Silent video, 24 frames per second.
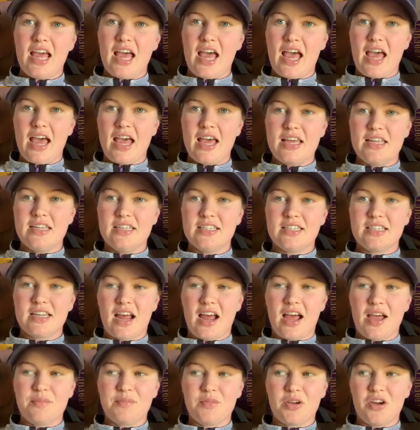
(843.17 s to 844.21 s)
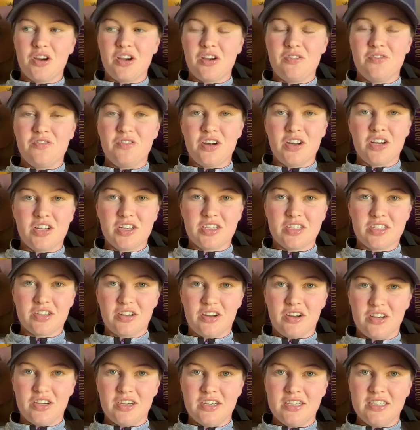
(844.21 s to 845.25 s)
and I'm going to focus
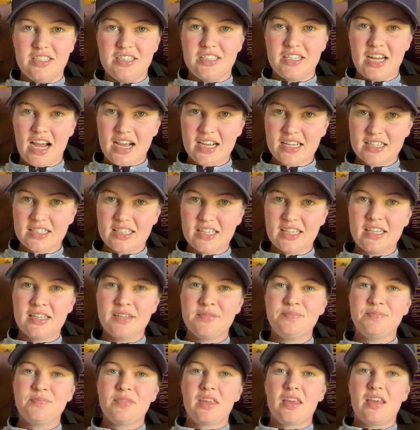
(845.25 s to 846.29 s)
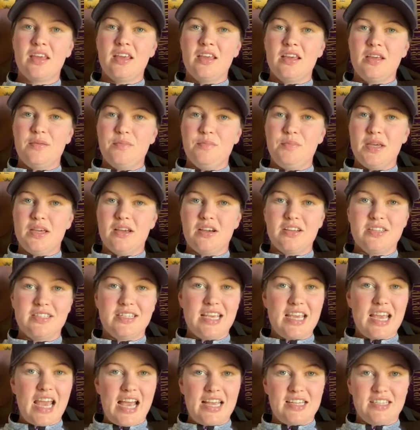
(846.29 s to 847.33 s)
on Jackson because
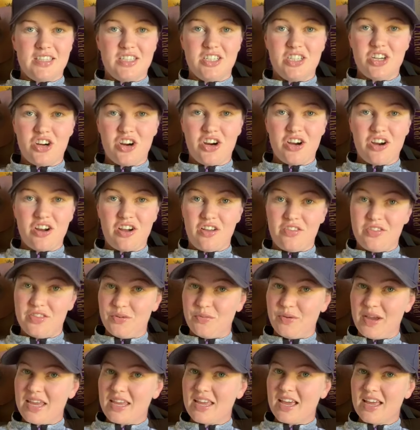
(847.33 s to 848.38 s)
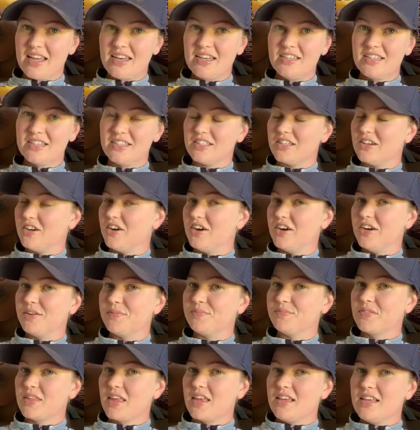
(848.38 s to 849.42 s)
he has a show on the weekend.
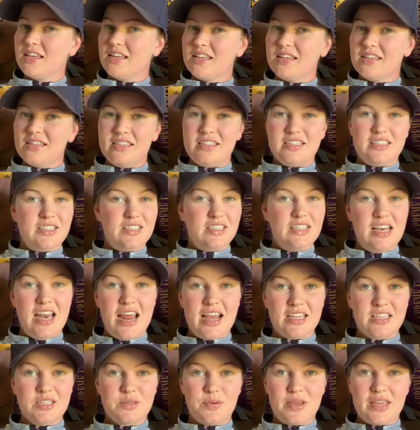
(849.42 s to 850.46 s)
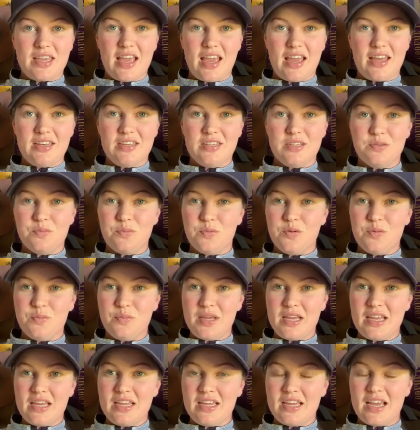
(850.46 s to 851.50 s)
So next weekend will
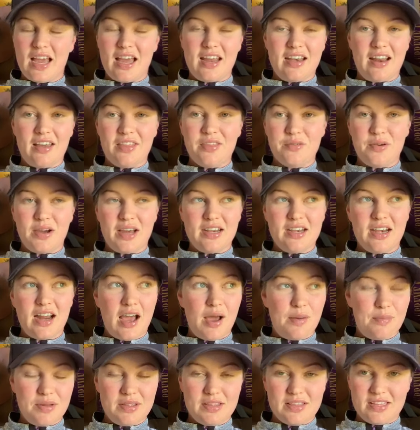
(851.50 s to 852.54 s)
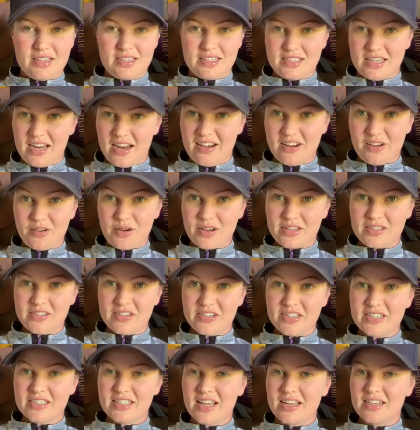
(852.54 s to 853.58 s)
be another one up at the State
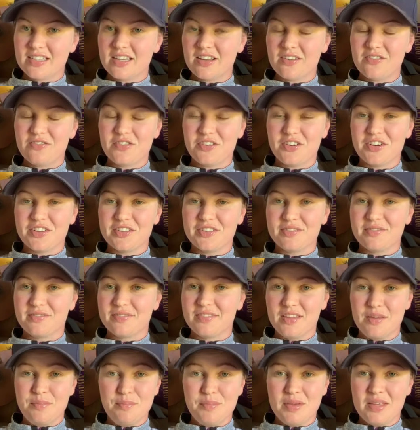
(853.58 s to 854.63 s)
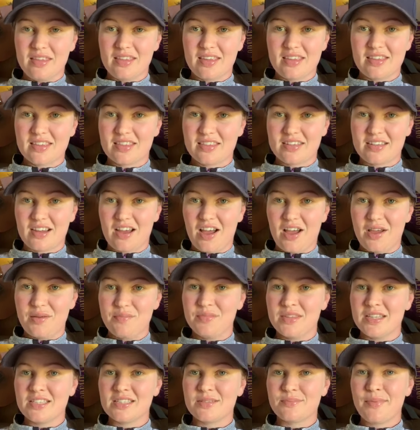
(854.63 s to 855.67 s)
Equestrian Centre for the millionth
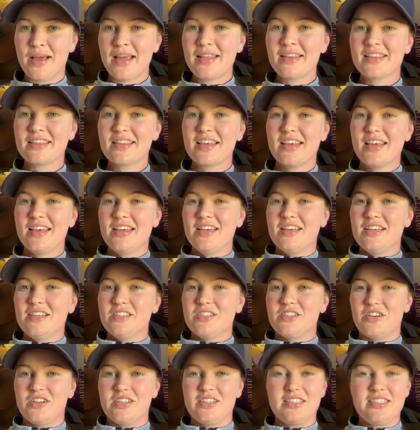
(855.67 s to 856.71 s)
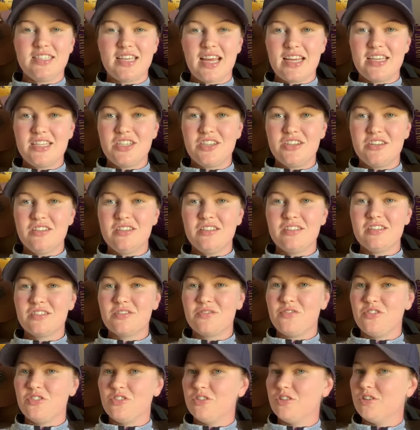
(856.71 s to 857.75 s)
time this month. So stay tuned
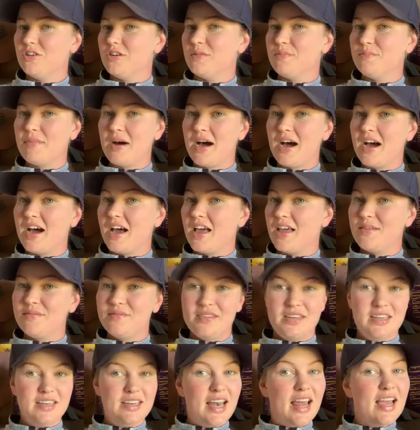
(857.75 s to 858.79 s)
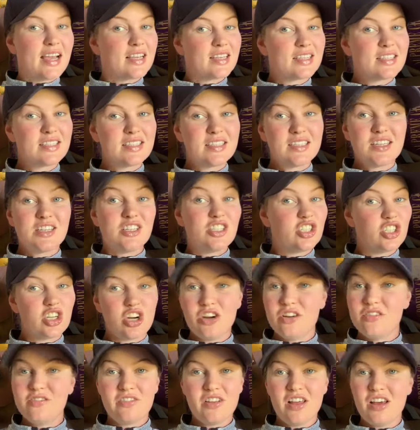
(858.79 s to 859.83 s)
for my next
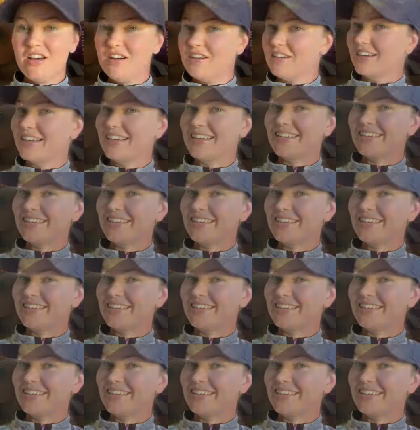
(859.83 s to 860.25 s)
show vlog.